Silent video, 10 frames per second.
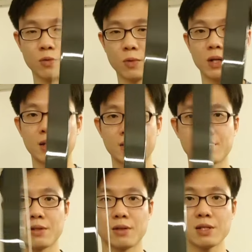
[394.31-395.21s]

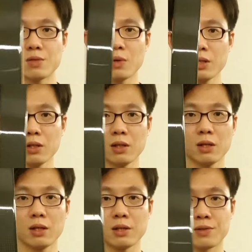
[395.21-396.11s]
Whereas this one
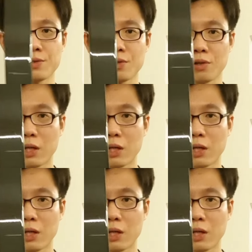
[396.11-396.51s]
is,